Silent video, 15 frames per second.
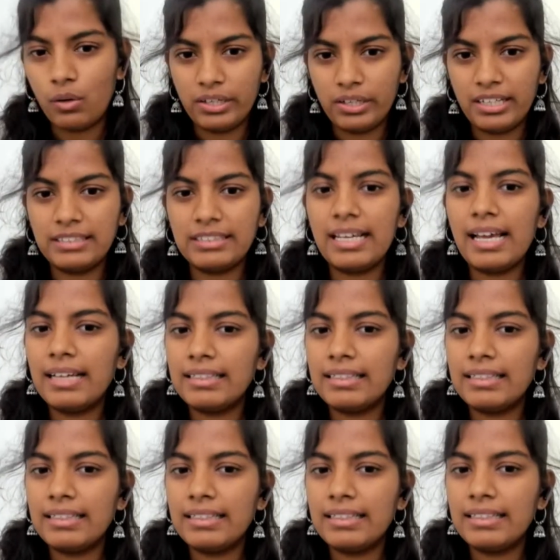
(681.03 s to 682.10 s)
and
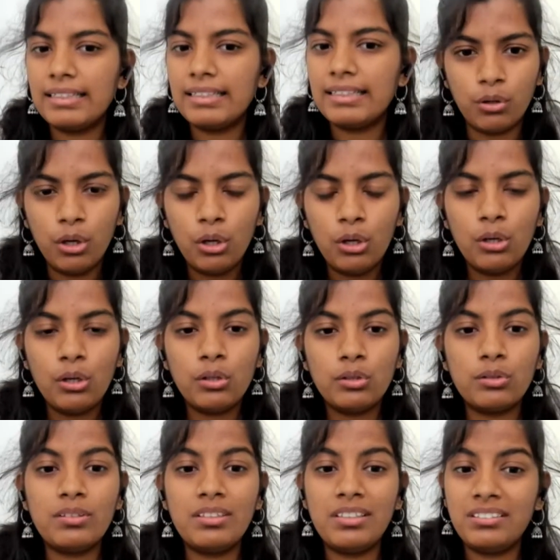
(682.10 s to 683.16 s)
non-technical audience, as I said
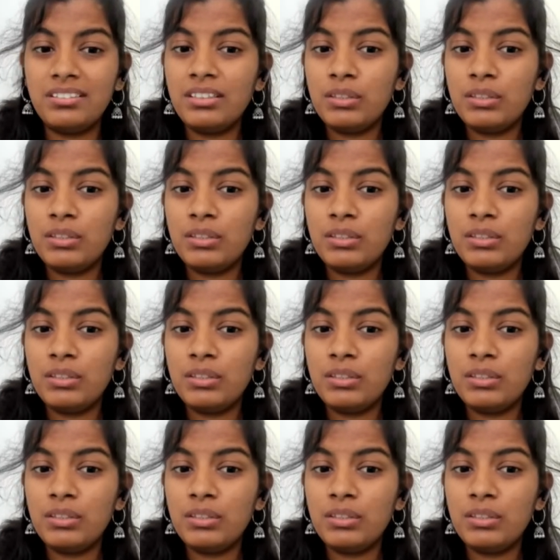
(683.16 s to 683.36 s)
before.